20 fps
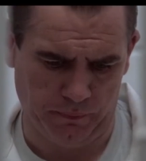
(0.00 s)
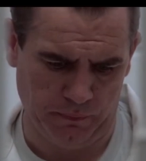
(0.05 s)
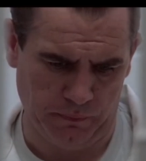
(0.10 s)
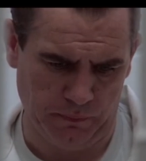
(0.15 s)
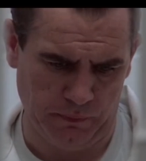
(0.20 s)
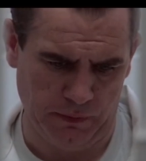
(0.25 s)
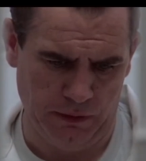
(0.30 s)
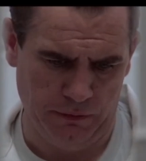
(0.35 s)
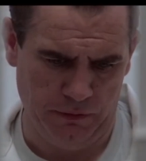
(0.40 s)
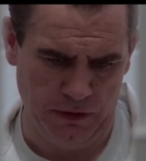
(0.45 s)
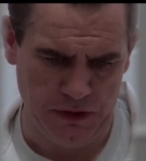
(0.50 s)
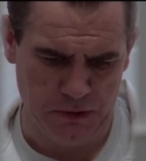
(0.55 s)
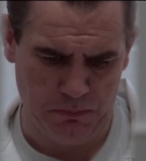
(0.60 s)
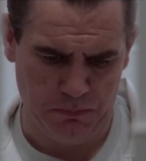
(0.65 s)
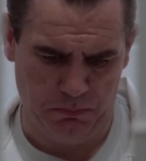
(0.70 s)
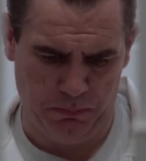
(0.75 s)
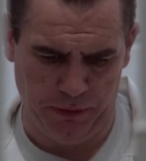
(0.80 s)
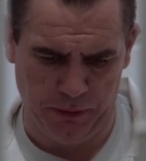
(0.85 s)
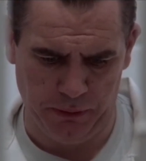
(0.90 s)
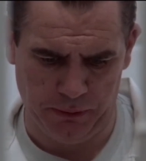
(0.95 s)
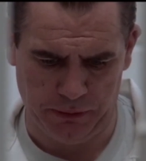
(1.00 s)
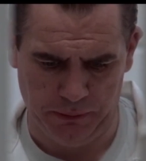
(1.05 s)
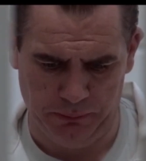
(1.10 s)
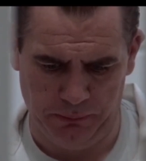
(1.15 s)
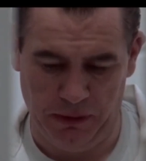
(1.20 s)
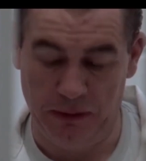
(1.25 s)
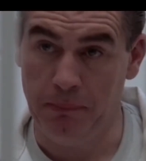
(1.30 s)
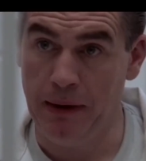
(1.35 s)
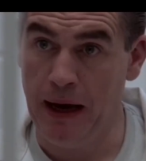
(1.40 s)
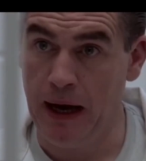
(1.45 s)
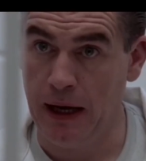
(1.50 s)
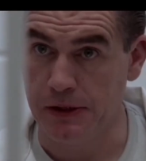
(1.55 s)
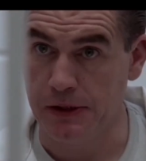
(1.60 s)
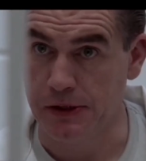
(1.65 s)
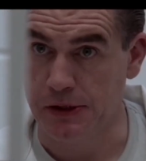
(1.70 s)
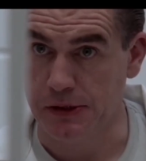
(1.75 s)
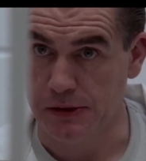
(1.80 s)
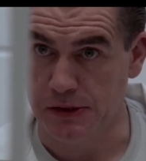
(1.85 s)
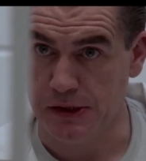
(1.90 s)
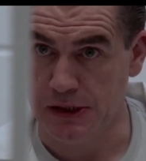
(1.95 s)
They're trying to
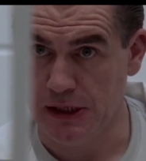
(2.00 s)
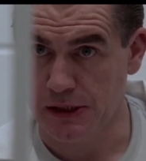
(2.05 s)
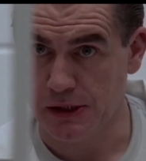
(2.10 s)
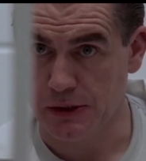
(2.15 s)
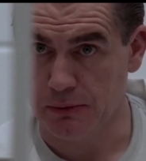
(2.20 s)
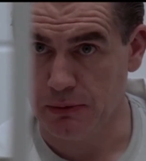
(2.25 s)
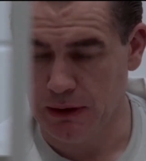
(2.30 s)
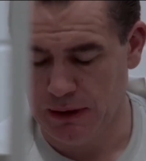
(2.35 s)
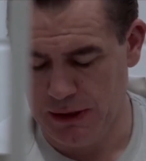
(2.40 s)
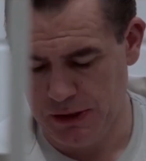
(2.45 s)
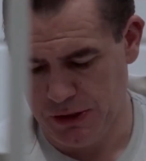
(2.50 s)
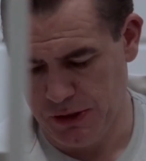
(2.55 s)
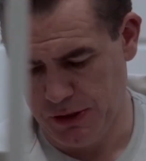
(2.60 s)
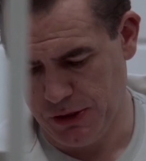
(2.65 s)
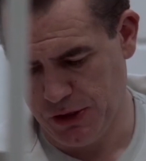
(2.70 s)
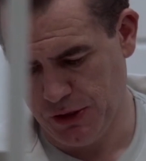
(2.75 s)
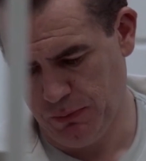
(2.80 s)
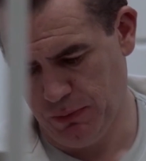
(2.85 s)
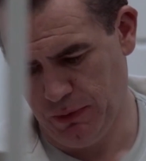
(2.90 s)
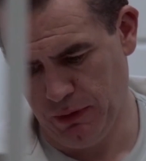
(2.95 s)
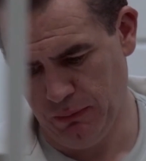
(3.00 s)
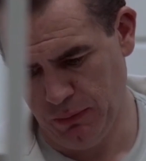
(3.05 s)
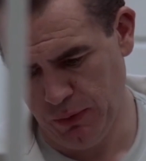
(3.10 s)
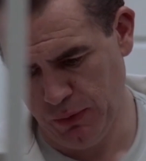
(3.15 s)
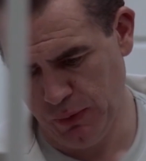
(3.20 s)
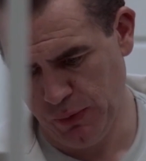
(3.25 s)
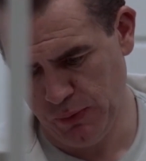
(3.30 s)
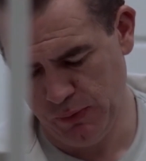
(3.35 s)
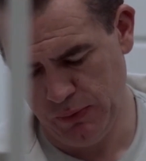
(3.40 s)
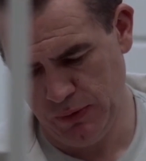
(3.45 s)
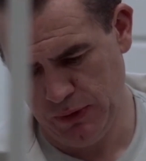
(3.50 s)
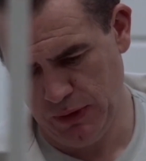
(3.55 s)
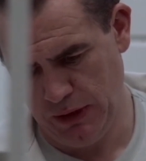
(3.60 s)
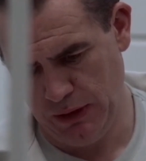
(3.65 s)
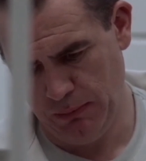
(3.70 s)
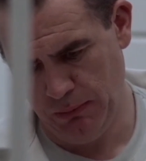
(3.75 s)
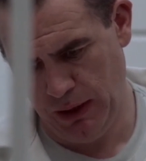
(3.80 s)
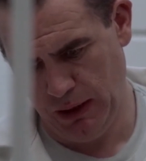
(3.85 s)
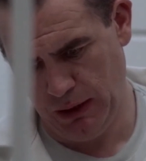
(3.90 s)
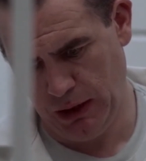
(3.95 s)
outsmart one another. They're trying to trick one
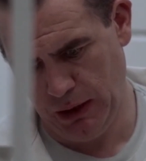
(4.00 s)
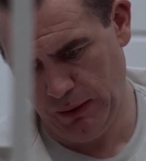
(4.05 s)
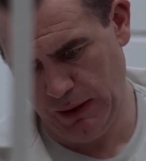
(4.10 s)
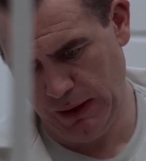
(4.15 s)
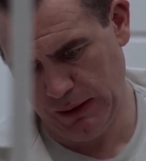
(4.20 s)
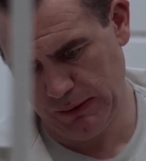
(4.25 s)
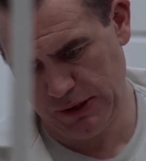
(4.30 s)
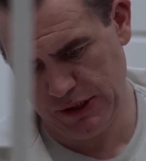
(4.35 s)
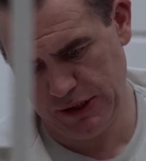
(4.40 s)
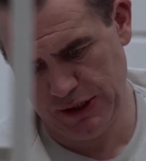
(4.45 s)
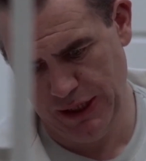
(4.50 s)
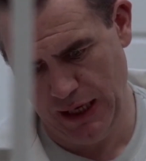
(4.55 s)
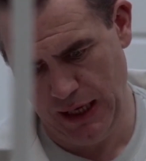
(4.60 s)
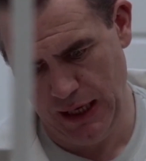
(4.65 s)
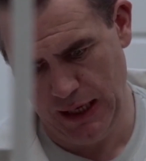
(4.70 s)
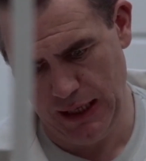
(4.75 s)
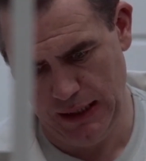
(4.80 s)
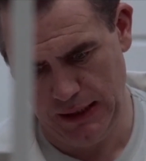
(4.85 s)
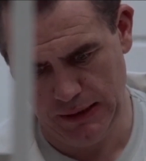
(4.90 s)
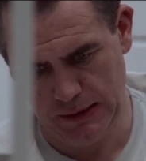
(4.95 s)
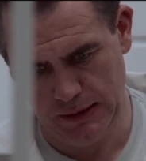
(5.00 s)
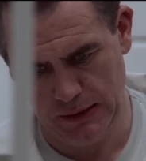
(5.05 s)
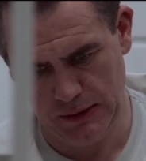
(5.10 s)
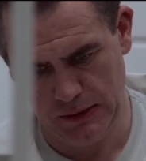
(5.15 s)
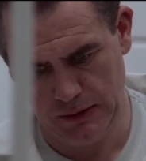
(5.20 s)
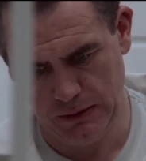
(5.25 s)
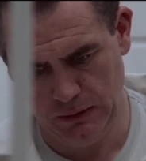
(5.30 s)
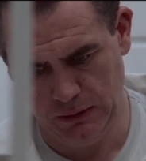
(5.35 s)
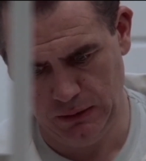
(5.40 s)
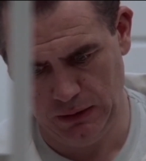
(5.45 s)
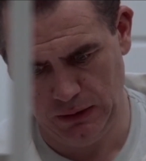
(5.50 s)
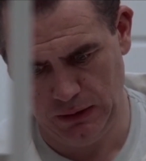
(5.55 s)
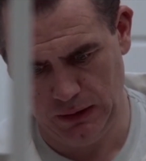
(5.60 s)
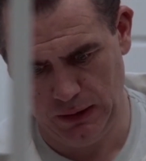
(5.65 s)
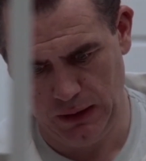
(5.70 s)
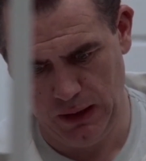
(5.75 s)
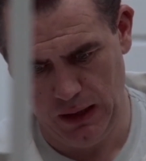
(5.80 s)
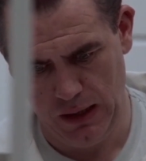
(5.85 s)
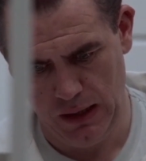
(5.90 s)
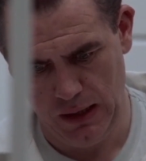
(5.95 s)
another. And Bill
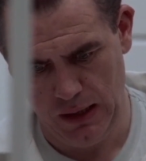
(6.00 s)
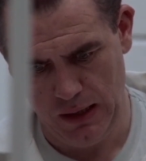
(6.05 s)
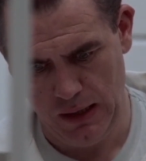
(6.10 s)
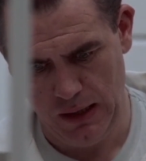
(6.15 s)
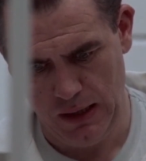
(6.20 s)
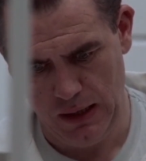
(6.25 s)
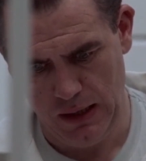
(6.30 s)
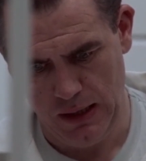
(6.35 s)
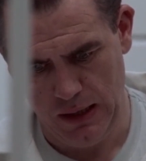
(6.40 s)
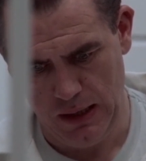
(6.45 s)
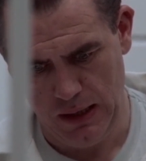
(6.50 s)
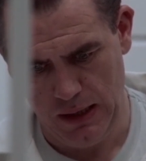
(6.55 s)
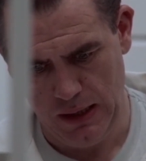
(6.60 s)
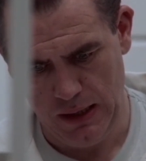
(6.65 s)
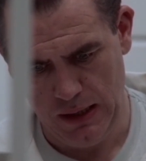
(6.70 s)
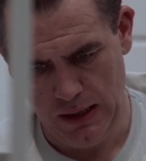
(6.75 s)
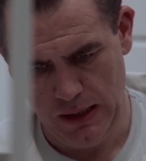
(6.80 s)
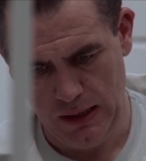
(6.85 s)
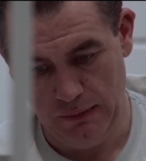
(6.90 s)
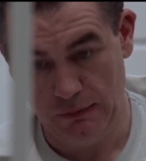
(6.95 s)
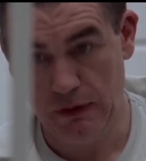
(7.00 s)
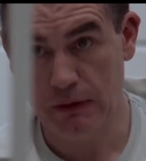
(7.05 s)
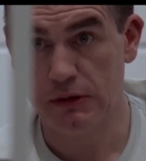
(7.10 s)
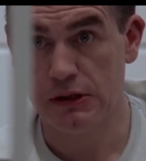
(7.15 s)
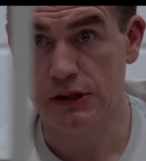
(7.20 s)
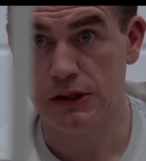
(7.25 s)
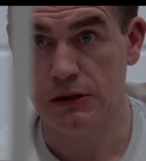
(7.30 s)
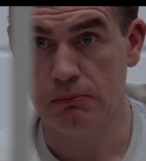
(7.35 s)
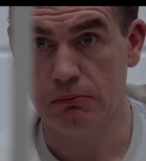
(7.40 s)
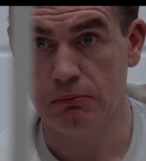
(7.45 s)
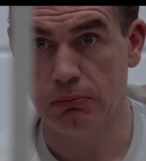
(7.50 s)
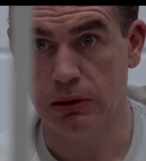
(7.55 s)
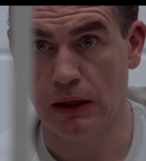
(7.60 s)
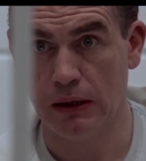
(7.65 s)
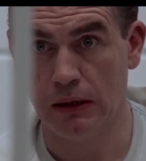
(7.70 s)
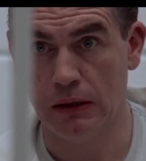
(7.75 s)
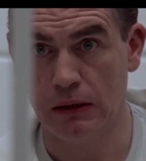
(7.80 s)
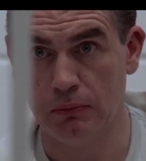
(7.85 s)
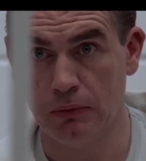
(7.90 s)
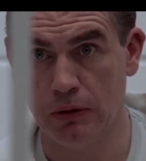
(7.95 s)
immediately got into that. We immediately
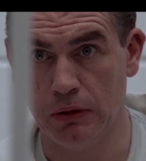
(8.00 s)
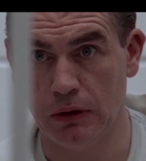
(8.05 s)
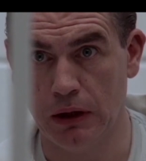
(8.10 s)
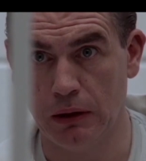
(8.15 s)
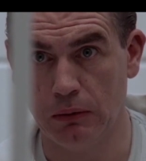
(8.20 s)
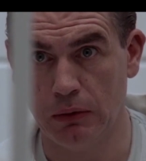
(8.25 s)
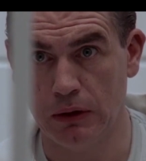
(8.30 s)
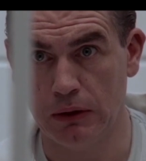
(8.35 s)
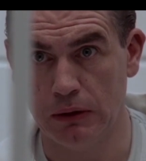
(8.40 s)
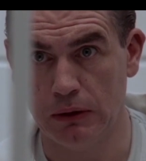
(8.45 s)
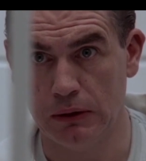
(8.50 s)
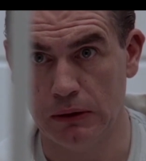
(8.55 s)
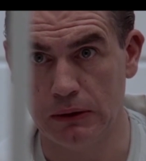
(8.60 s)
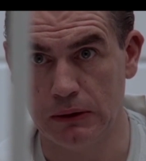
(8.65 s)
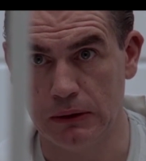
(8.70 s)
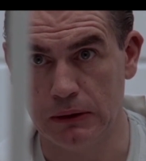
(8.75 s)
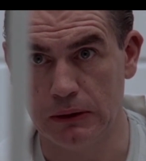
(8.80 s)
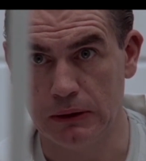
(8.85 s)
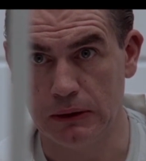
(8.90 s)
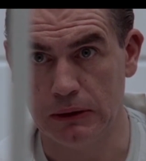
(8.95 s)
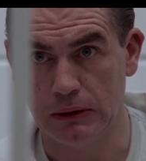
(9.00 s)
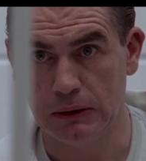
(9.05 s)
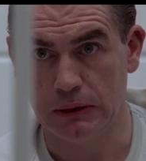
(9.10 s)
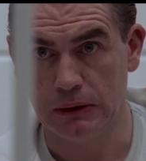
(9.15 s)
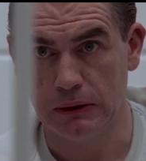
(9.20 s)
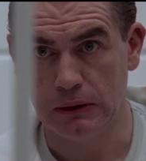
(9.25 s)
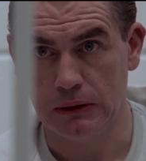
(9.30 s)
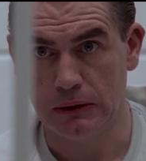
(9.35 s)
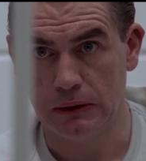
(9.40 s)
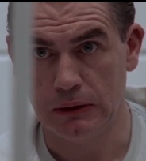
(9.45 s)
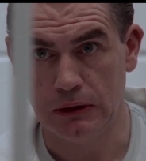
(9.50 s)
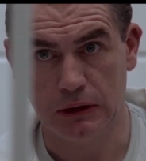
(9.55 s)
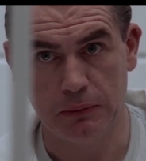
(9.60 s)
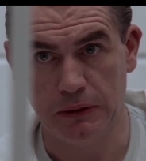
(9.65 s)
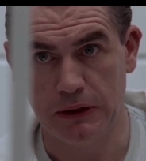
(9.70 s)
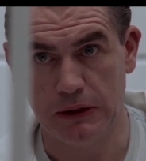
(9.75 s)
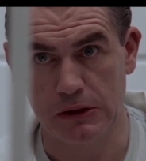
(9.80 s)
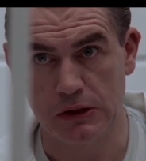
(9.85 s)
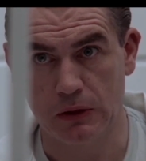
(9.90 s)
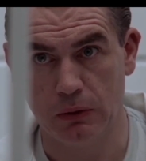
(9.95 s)
fell into that flow. And
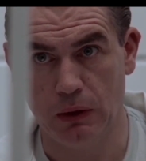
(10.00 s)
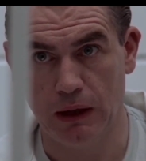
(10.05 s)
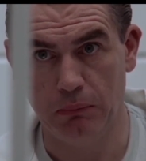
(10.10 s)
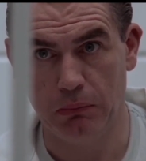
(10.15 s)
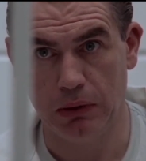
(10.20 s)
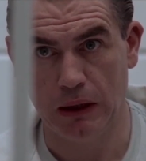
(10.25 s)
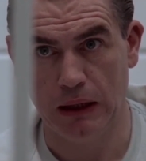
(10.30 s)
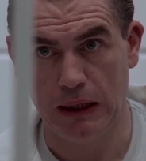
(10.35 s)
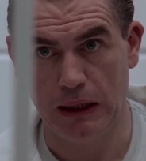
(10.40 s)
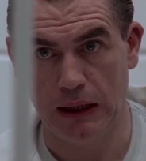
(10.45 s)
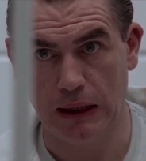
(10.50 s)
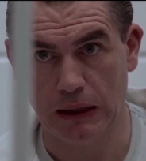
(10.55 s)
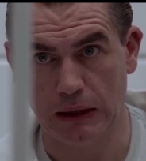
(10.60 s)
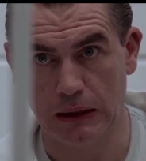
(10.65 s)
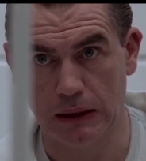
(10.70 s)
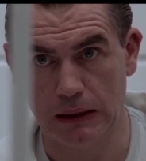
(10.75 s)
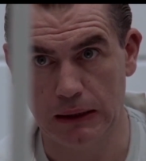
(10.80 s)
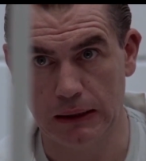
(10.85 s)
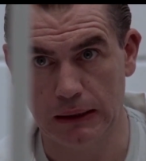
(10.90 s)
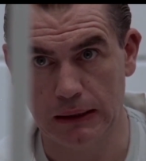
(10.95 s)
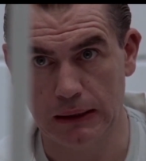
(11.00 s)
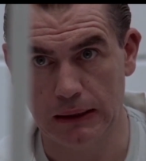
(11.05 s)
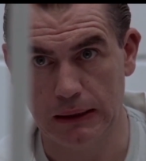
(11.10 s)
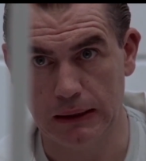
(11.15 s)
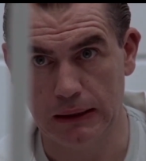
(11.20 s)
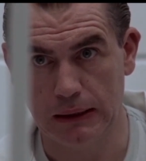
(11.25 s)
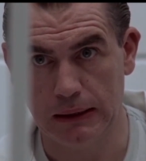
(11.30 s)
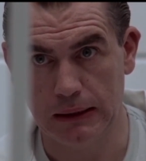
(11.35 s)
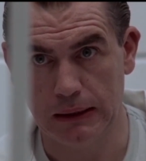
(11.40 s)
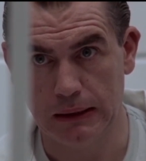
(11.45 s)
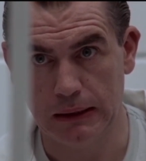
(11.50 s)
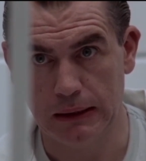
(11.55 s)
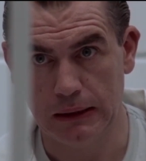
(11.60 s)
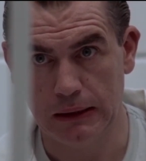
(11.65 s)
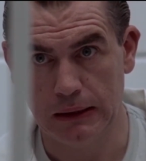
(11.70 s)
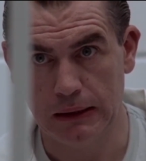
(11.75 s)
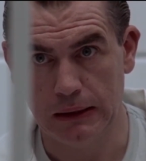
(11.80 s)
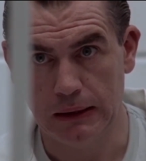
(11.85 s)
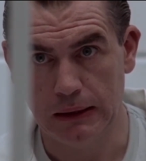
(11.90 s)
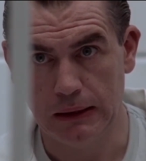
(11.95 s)
it really was. You know, he
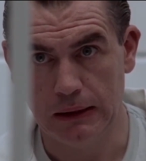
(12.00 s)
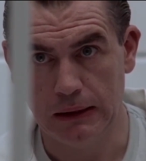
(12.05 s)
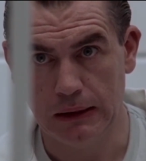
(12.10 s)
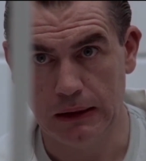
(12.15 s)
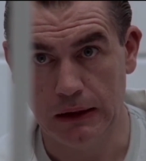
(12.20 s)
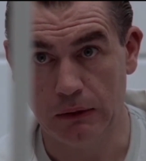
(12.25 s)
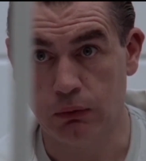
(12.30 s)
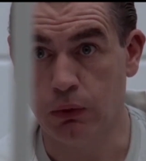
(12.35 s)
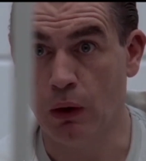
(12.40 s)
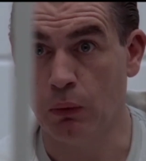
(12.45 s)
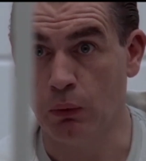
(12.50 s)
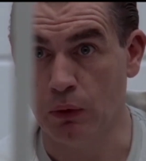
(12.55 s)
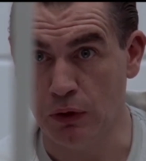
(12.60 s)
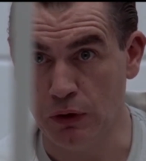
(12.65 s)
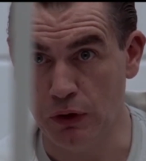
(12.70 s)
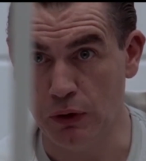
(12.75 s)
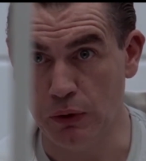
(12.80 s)
ran his own theatre company.